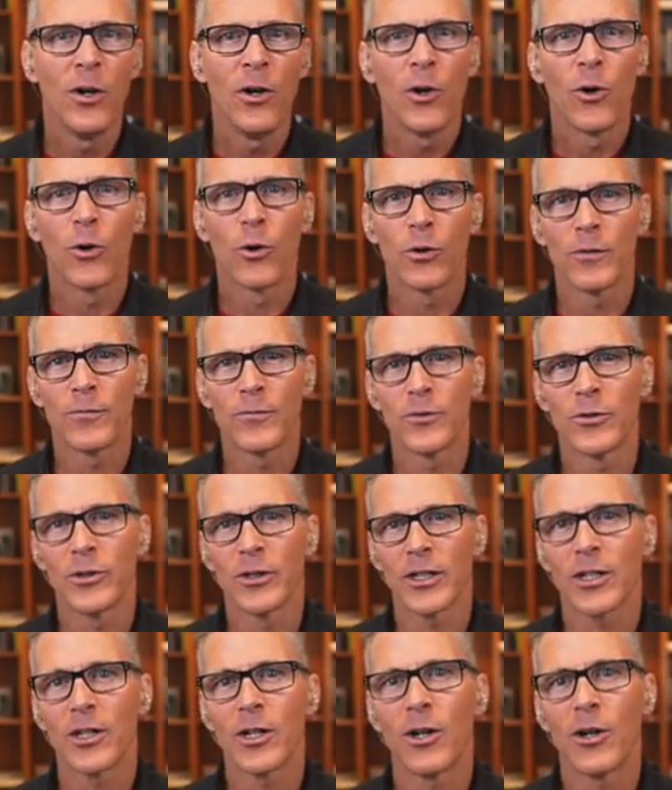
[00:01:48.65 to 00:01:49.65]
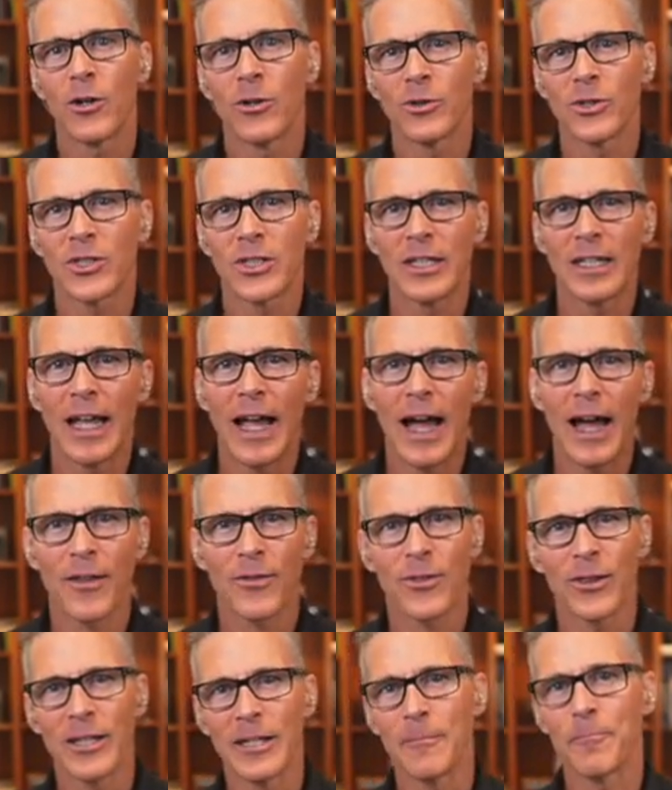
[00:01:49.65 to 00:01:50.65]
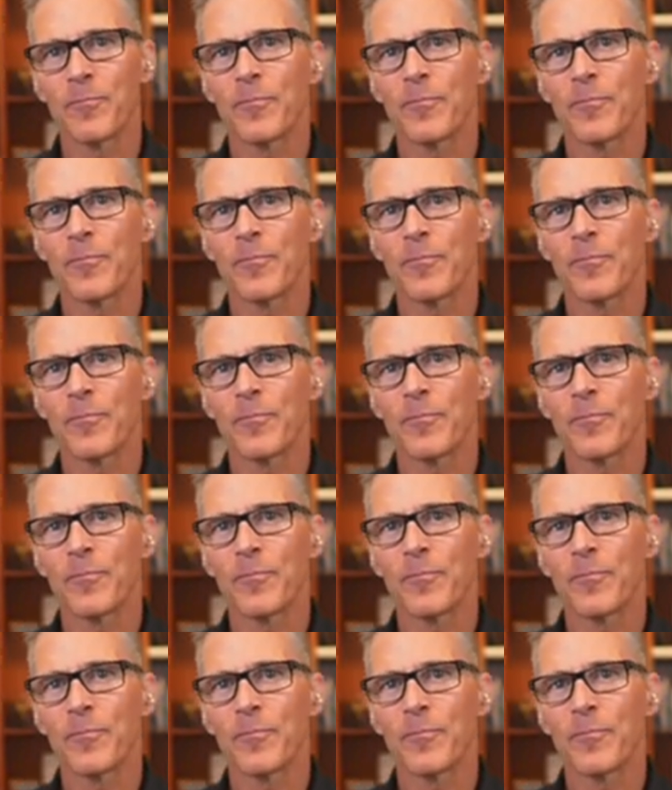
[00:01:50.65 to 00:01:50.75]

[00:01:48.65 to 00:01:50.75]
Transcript: or if you're a coach, the athlete.